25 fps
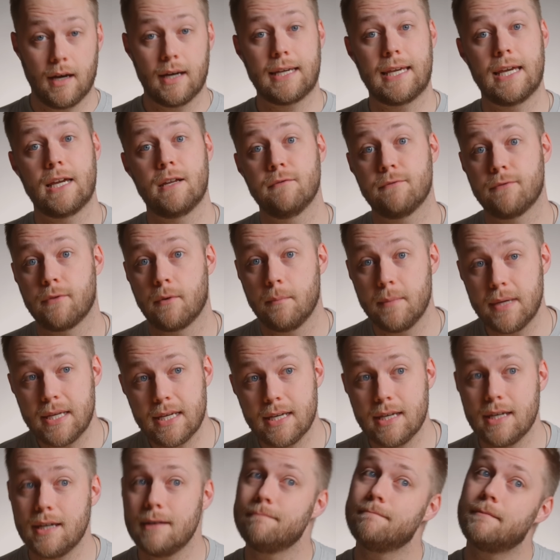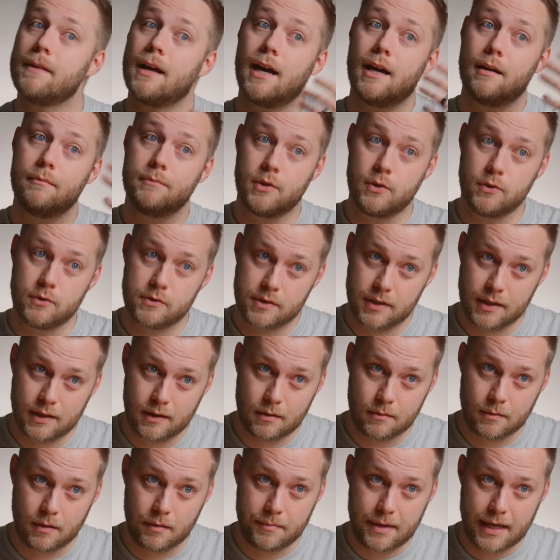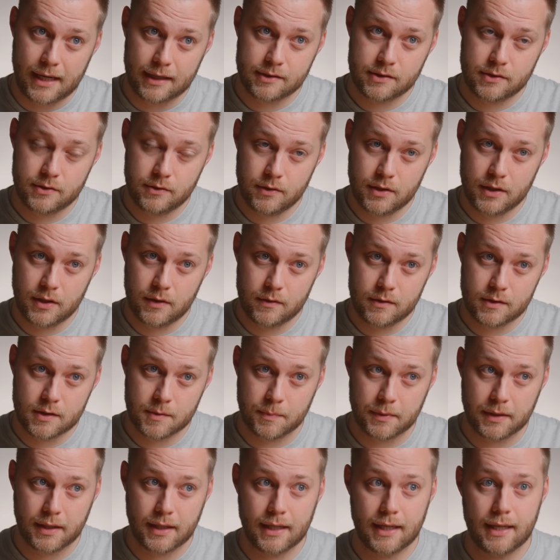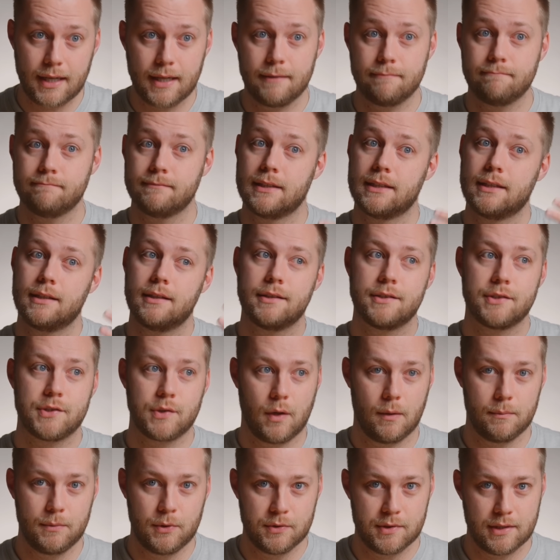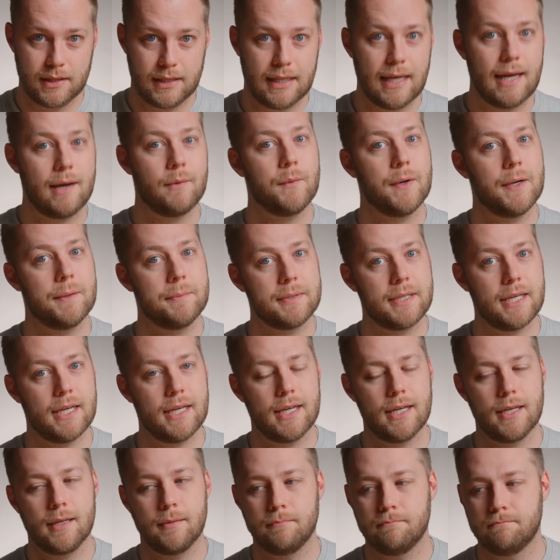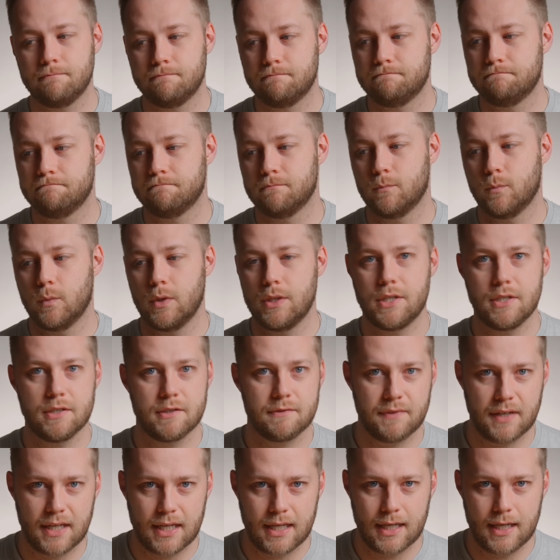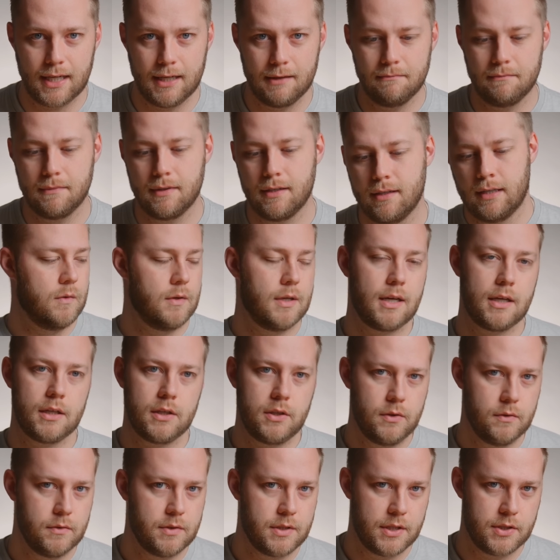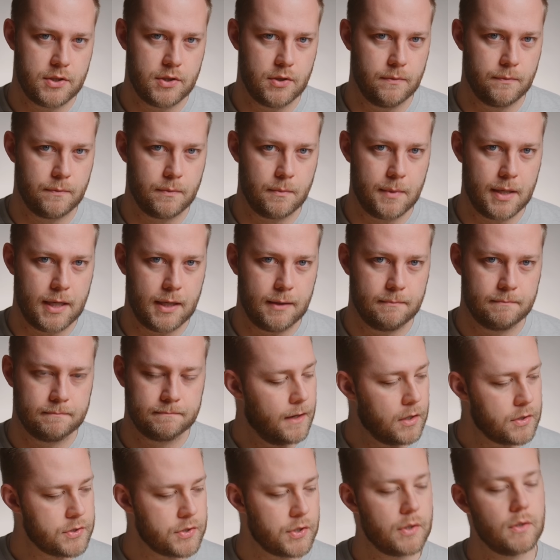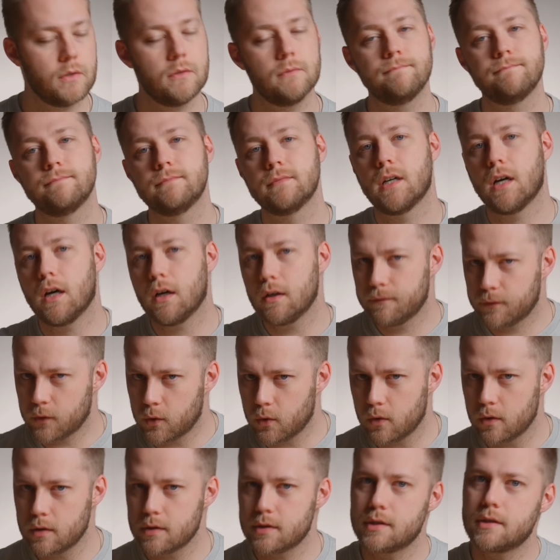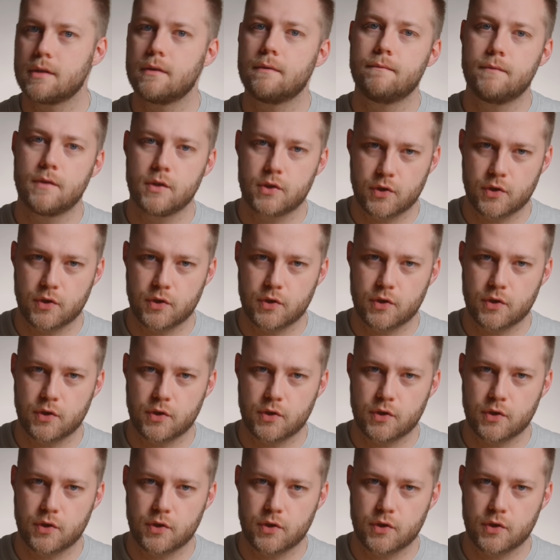Again, for me, I'm usually on my Mac Studio display, so I'm using that webcam, which is fine, but not a huge issue for me. Also, of course, the